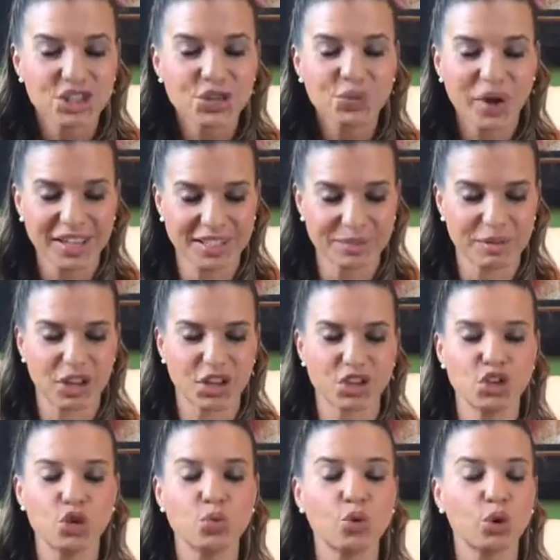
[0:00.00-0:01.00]
Trust
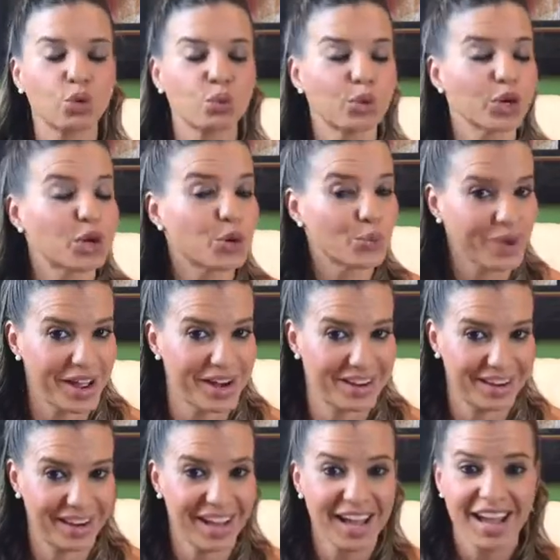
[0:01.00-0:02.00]
me, you will
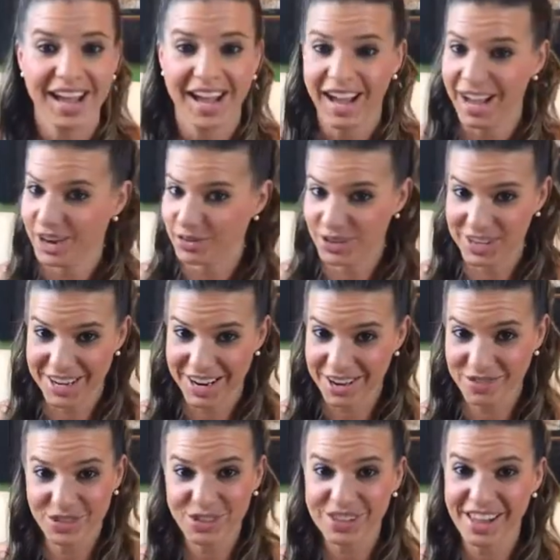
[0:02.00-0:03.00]
regret it every
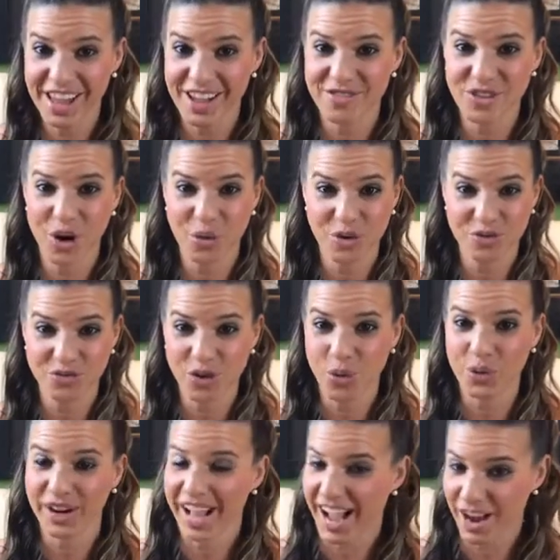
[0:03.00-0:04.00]
day of your life going
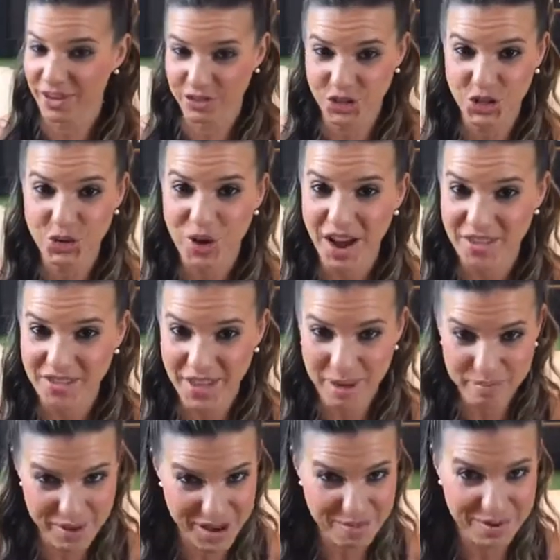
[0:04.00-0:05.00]
forward after you have
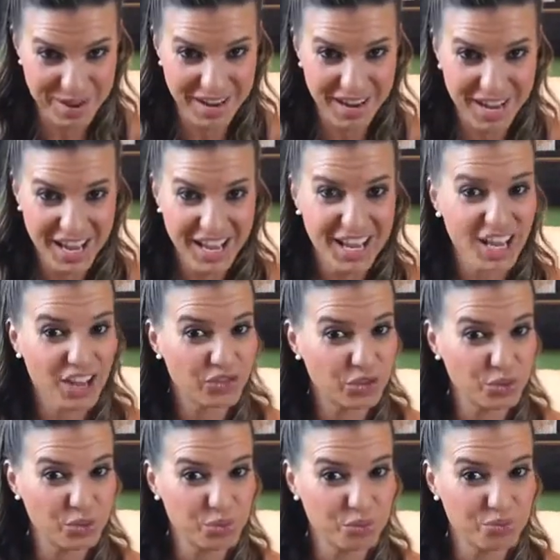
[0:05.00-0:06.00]
that baby
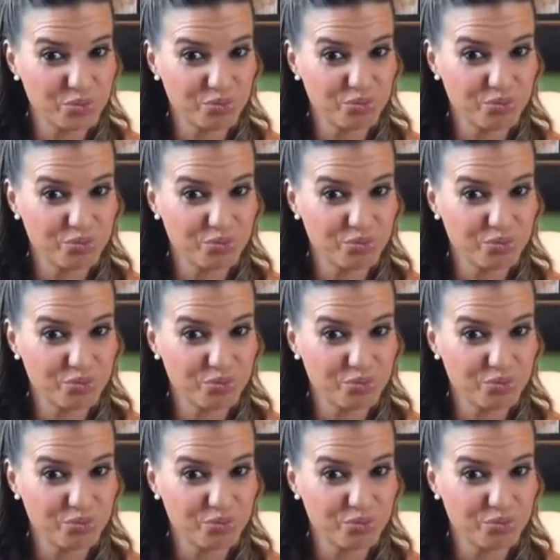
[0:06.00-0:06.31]
if you